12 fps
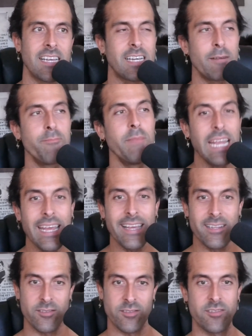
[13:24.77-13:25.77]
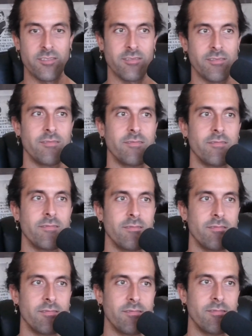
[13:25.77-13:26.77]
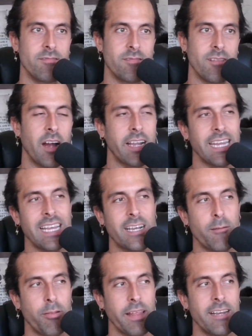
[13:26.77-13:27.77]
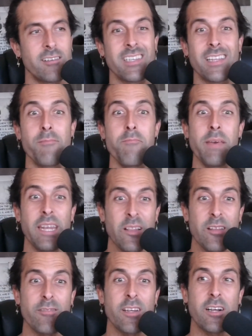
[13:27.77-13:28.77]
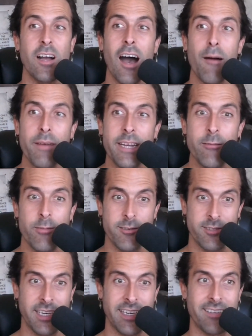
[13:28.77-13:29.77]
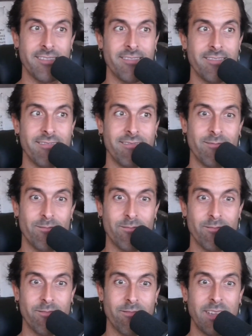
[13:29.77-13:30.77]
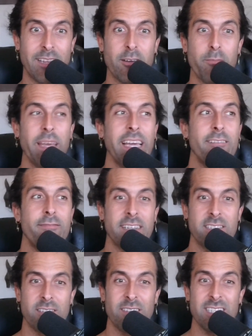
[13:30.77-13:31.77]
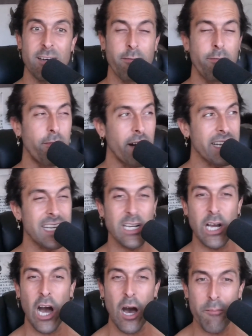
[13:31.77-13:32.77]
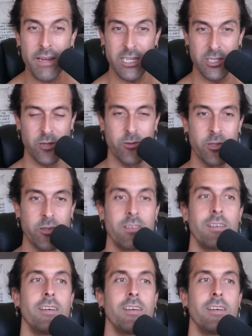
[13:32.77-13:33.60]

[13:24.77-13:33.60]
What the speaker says: Comedians are getting complainers in the middle of their comedy routine that they're being offensive. It's a fucking comedy show, dude.